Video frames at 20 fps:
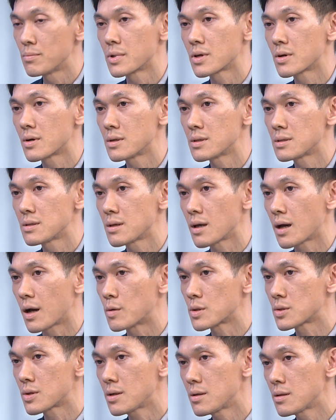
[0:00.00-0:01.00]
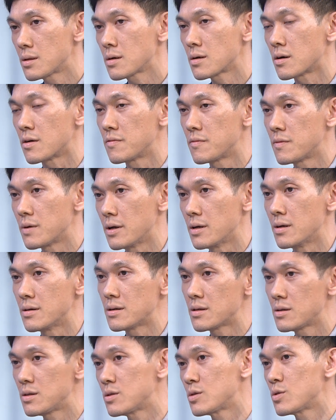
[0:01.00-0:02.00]
because I was trying to think of uh,
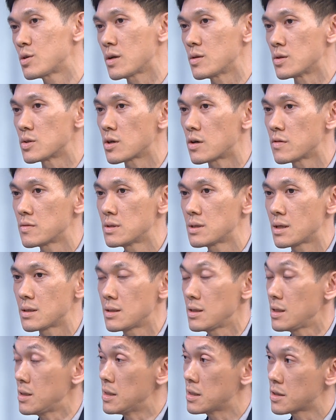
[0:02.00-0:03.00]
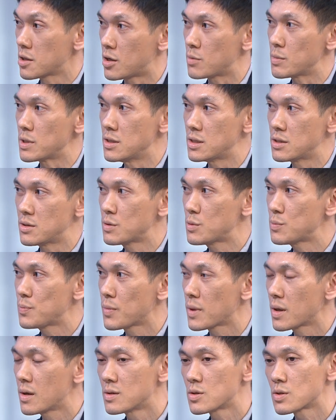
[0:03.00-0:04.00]
trying to solve this as an economic issue.
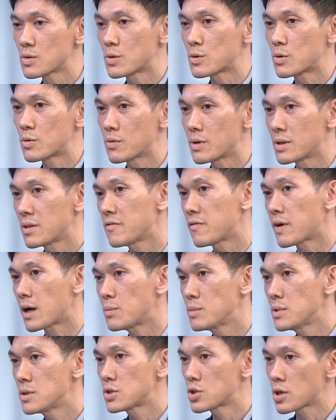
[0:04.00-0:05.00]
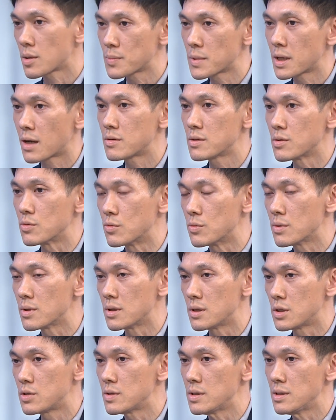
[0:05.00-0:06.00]
So when the farmers chop down the,
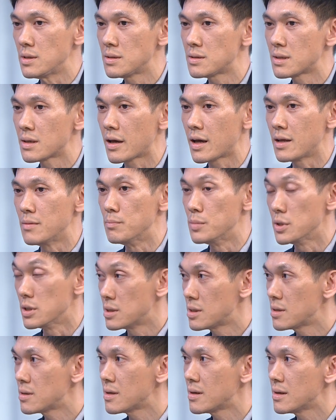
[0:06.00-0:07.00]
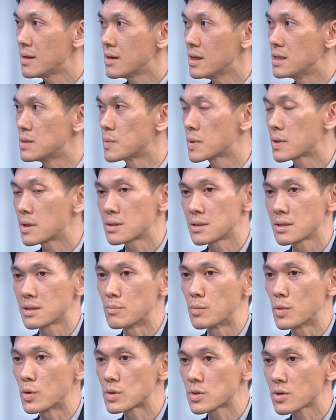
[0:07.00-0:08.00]
the trees and burn it, it's because it's
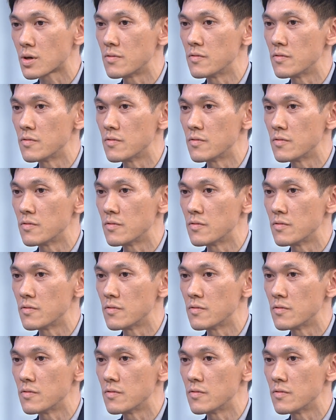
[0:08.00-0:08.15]
the most